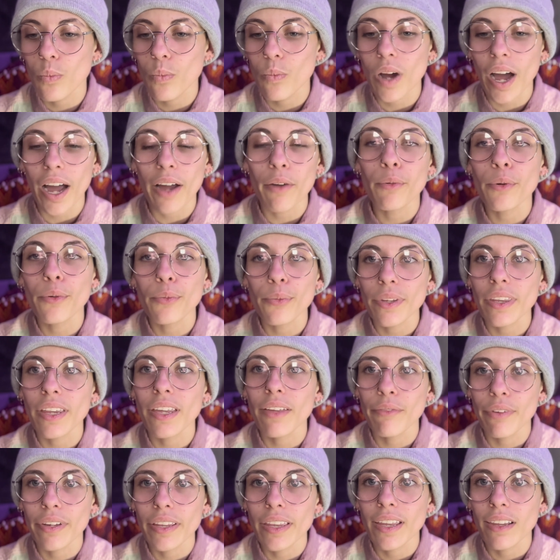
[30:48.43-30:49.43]
I would really,
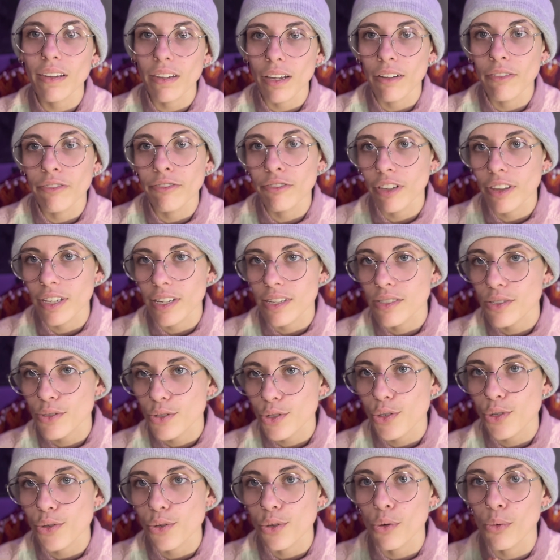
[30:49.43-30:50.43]
really love for this
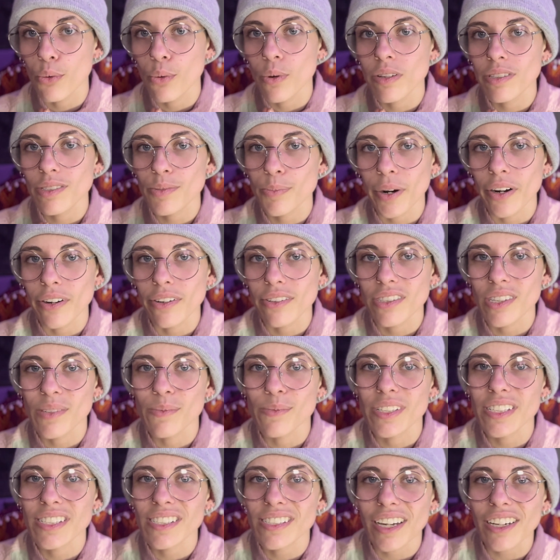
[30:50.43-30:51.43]
to spark some
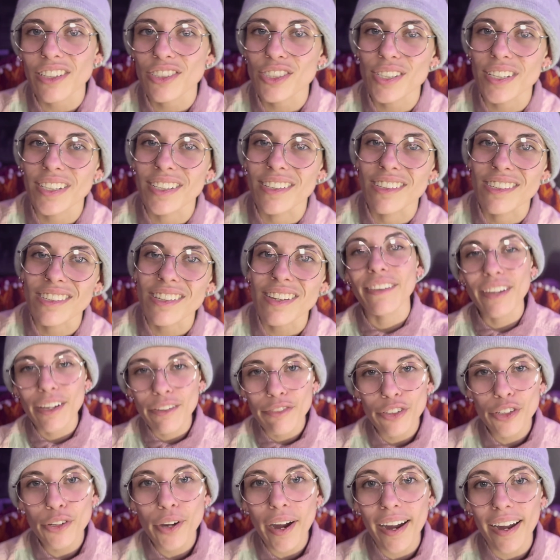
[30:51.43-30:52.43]
discussions. Love
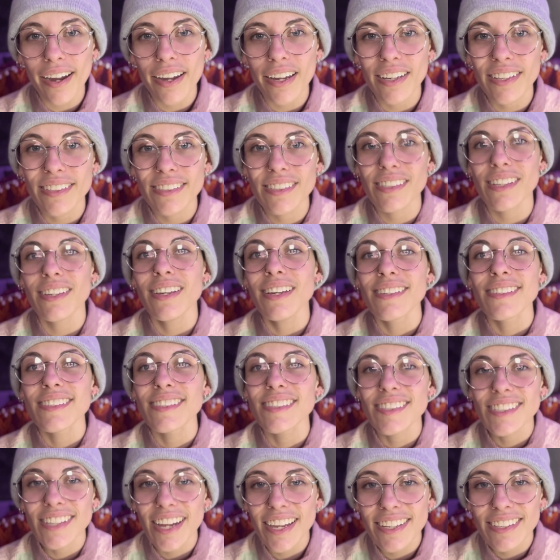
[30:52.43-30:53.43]
you guys.
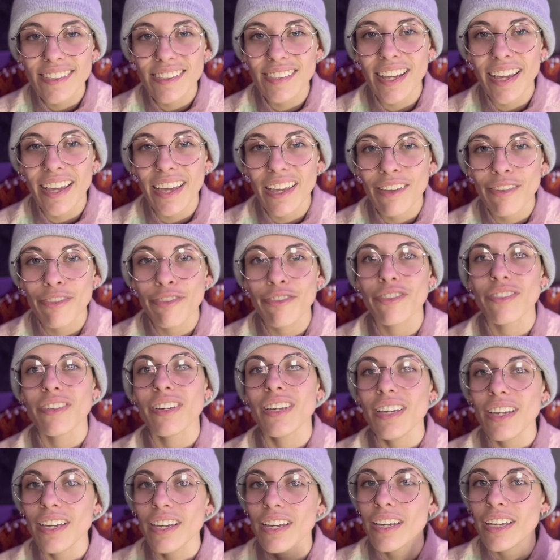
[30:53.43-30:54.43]
Stay safe.
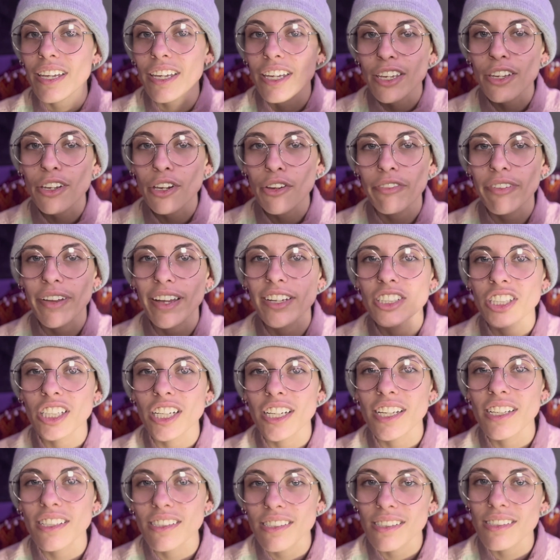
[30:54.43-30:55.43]
Eat your
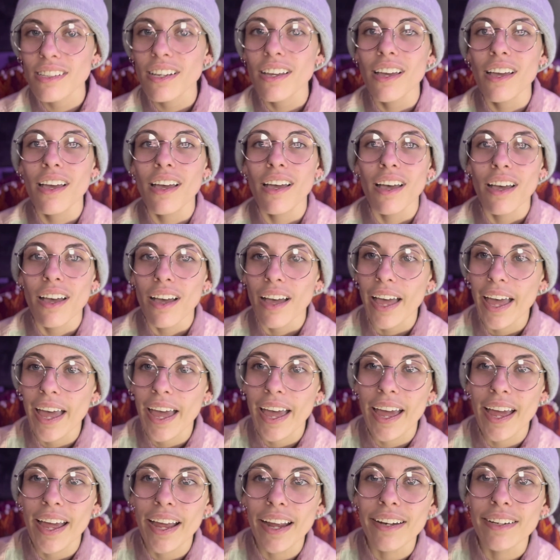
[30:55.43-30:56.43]
veggies.
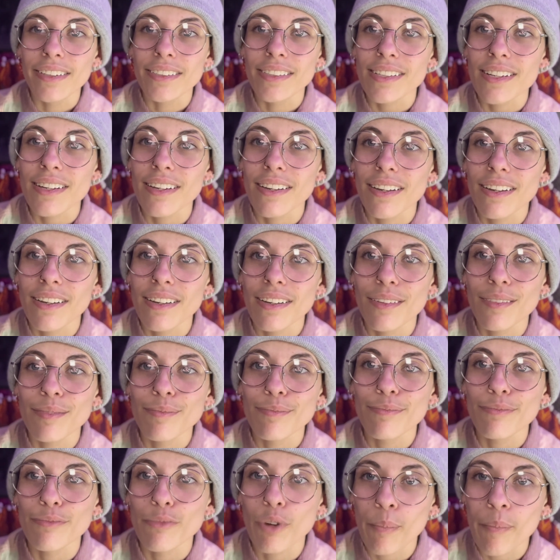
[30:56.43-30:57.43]
And
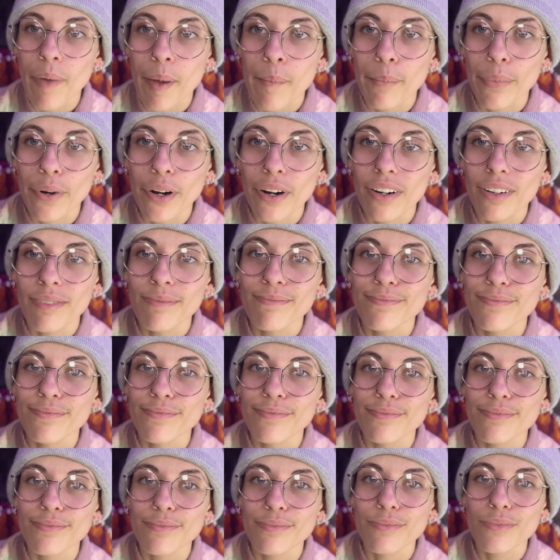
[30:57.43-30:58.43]
remember,
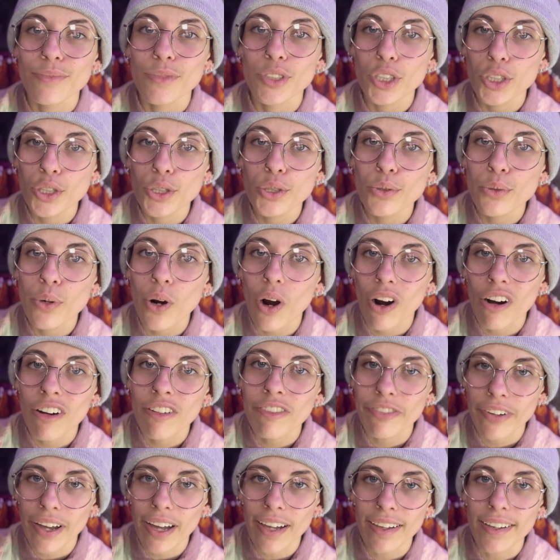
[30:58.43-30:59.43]
you are
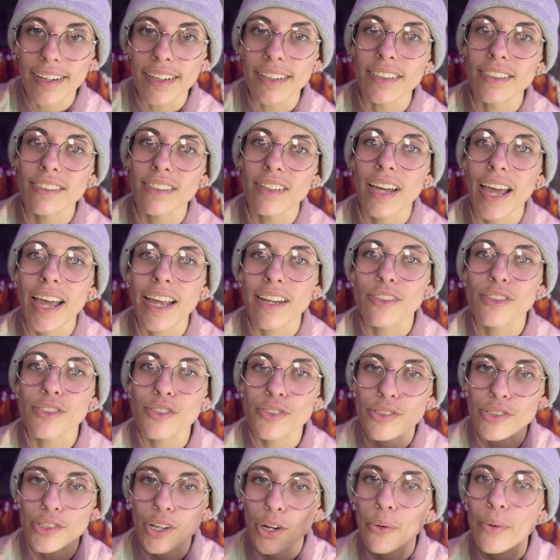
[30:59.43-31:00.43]
valid. And
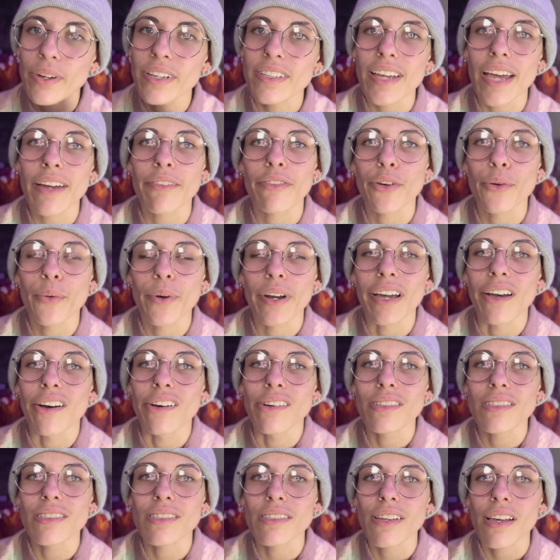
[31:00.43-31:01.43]
so is everyone
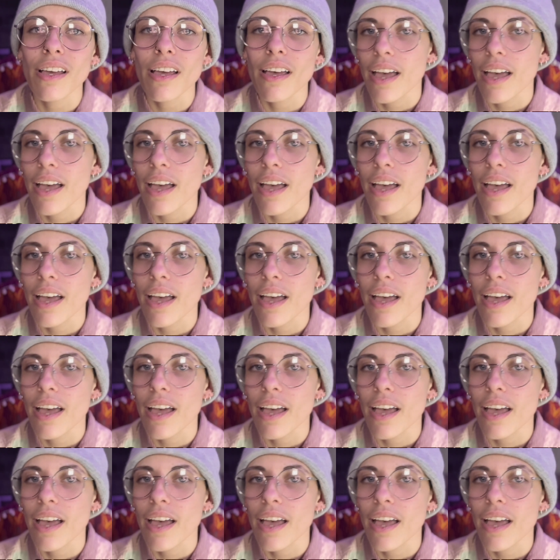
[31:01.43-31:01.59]
else.